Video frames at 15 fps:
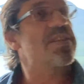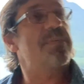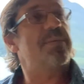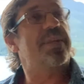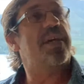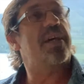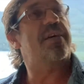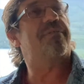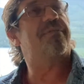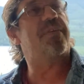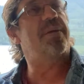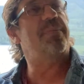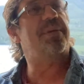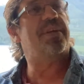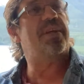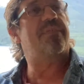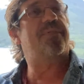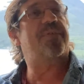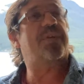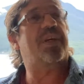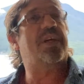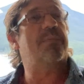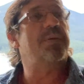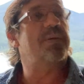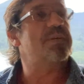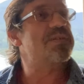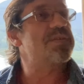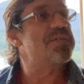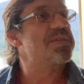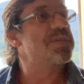some of that framing done for the
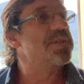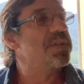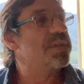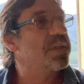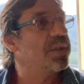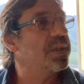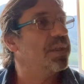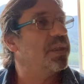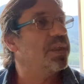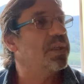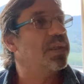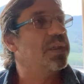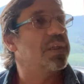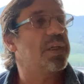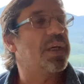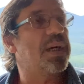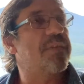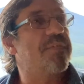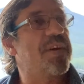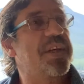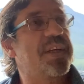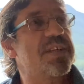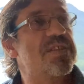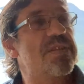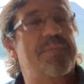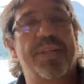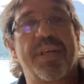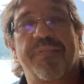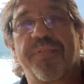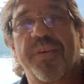covers. If I get some
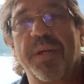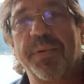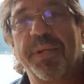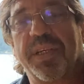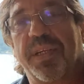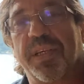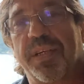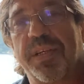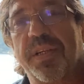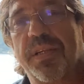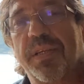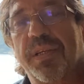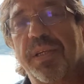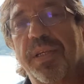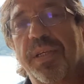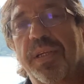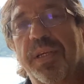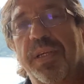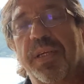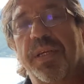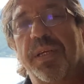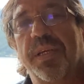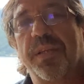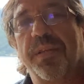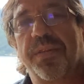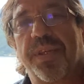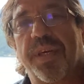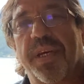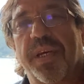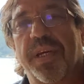of that framing done,
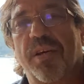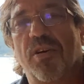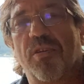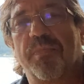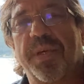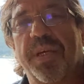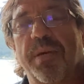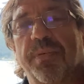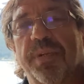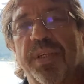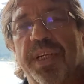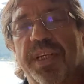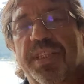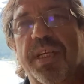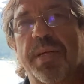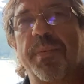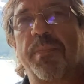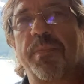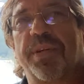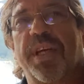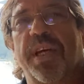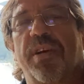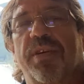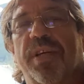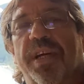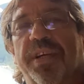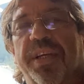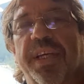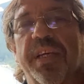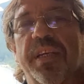then I'll be able to, next time I'm in town,
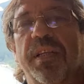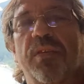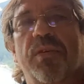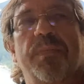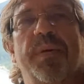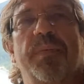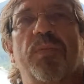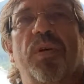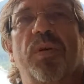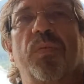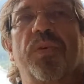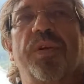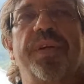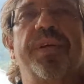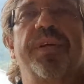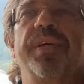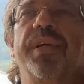I could get a little bit more wood.